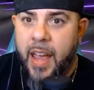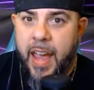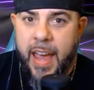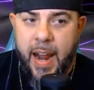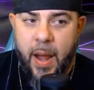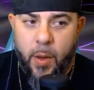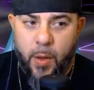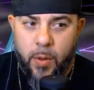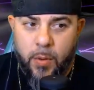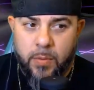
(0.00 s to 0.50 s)

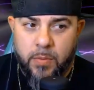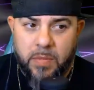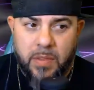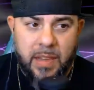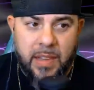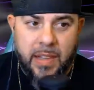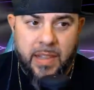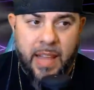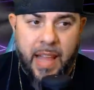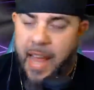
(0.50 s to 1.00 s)

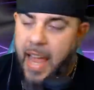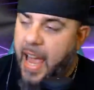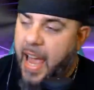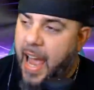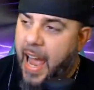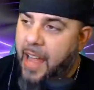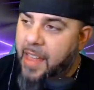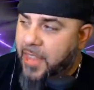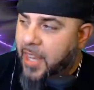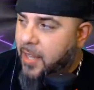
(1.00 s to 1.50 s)

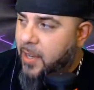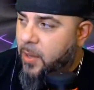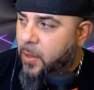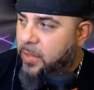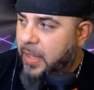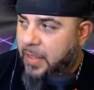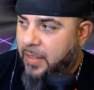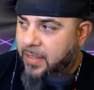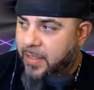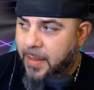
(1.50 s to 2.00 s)
I thought it was
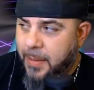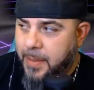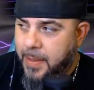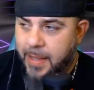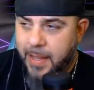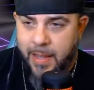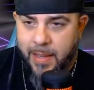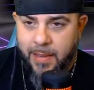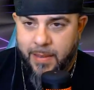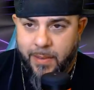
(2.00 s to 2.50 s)
like something
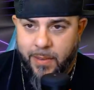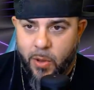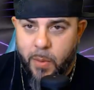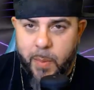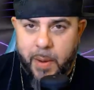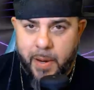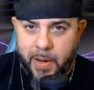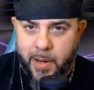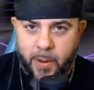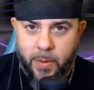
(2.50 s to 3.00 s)
that you
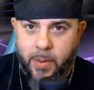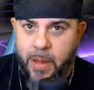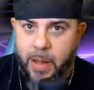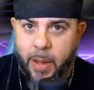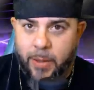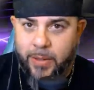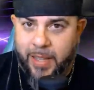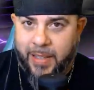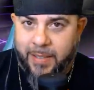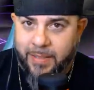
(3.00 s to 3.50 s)
might know. I
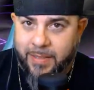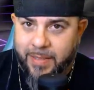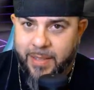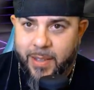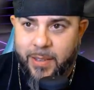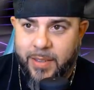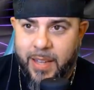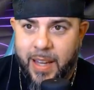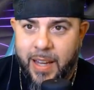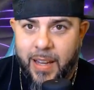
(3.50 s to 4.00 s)
was,
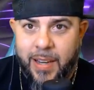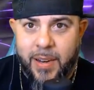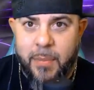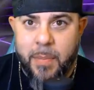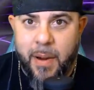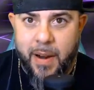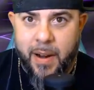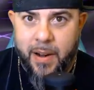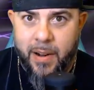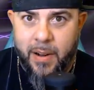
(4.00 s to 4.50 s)
thank God you brought it up.